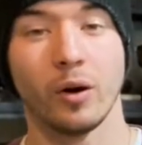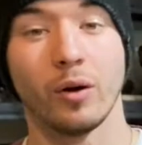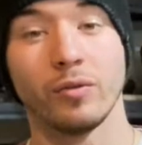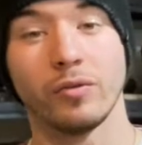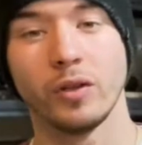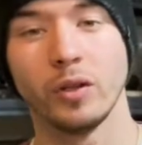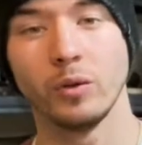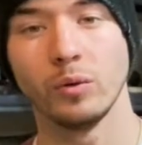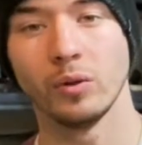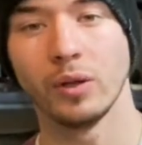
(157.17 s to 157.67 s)
If
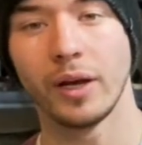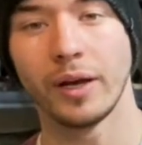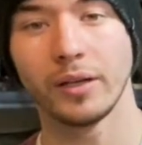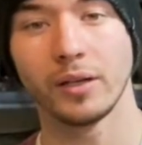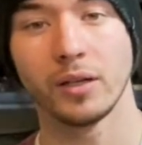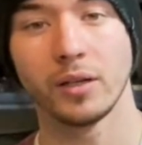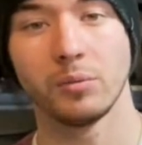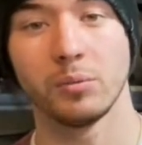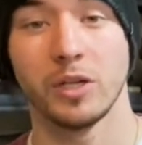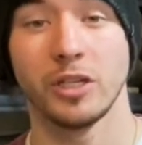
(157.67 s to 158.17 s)
you liked
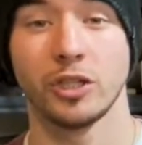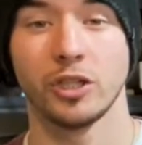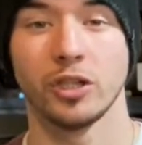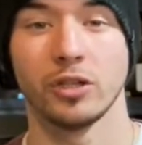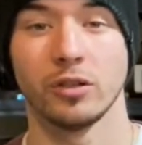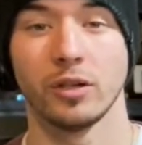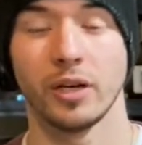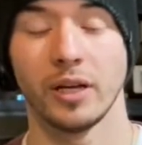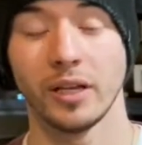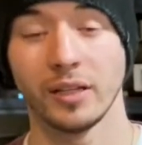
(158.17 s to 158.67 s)
it, make sure
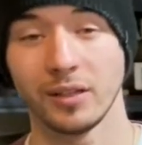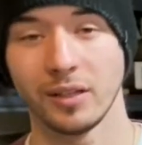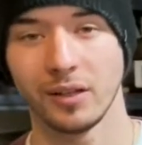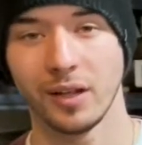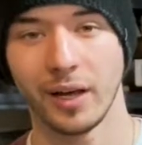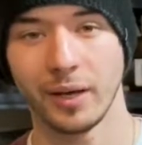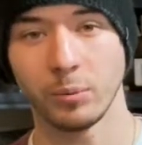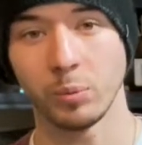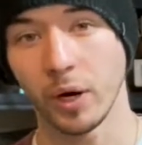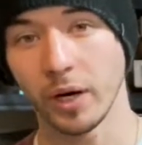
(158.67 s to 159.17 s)
to hit the
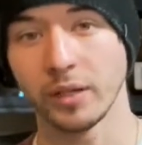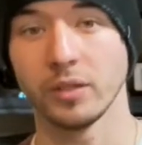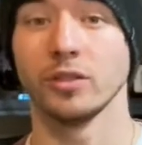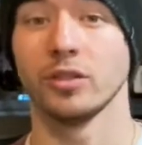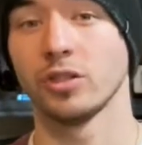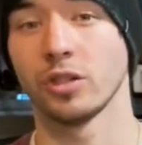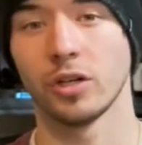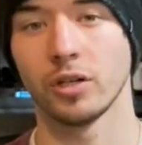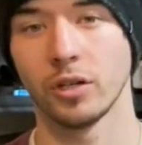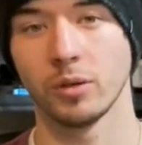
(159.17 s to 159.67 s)
like button,
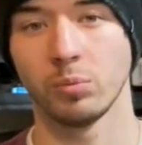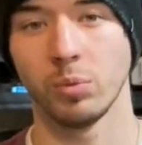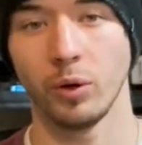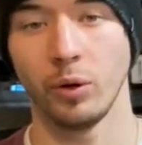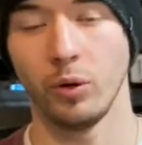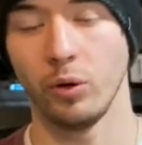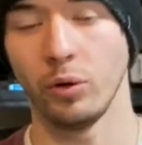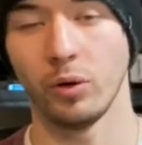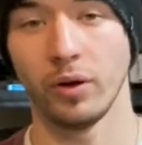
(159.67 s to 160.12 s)
turn it blue.